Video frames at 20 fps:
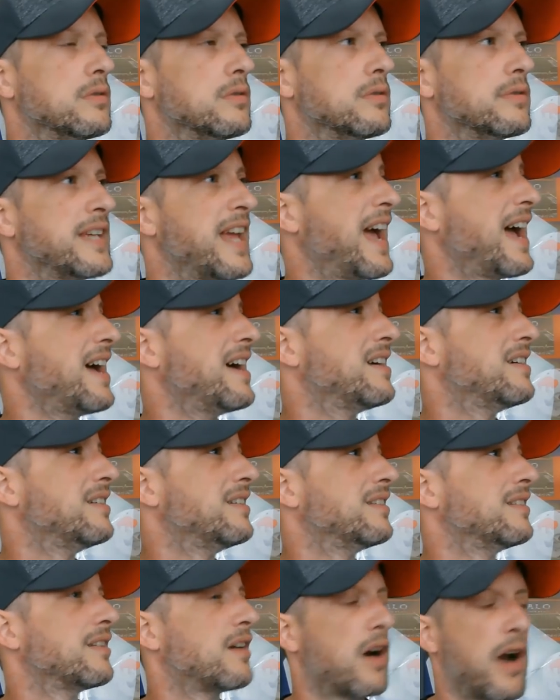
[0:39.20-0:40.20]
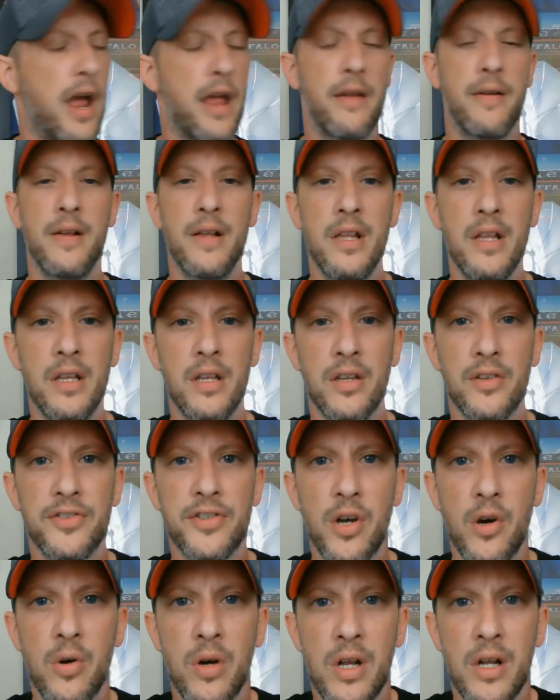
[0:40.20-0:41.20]
Yeah? All right.
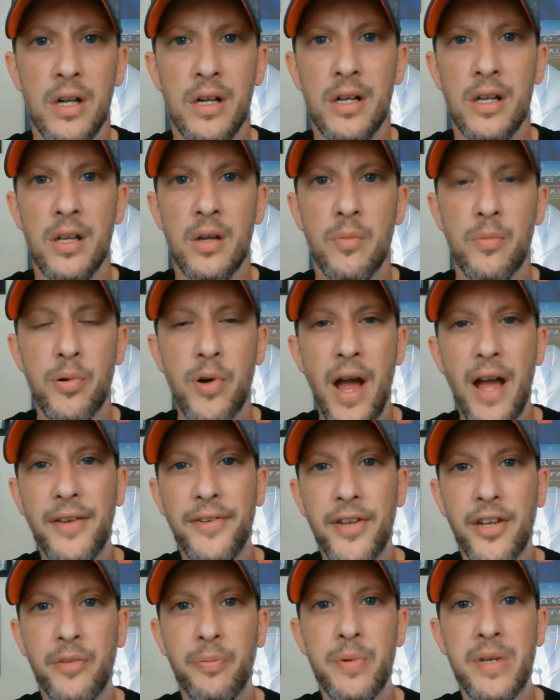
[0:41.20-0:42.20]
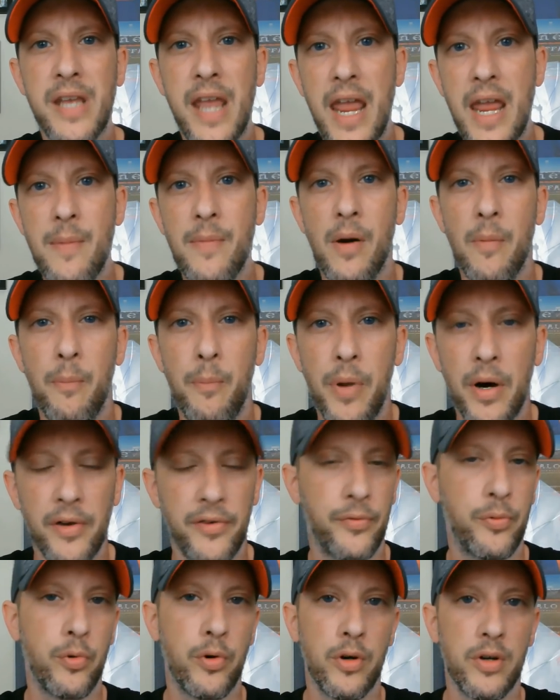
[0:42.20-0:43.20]
So, process became a
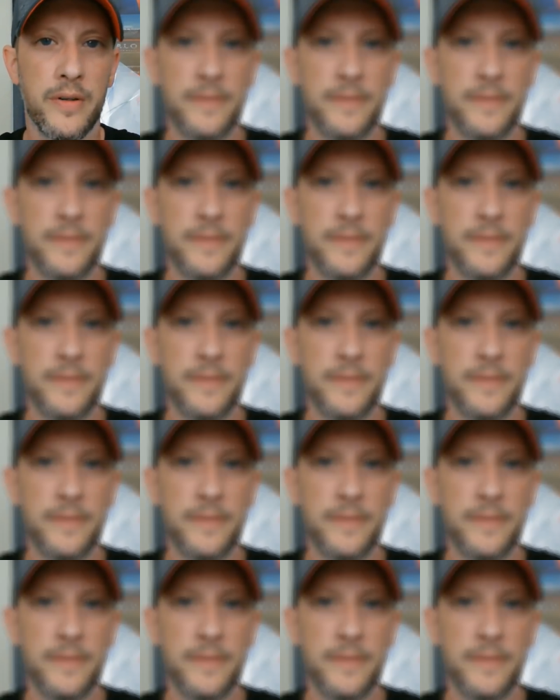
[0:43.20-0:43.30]
buzzword,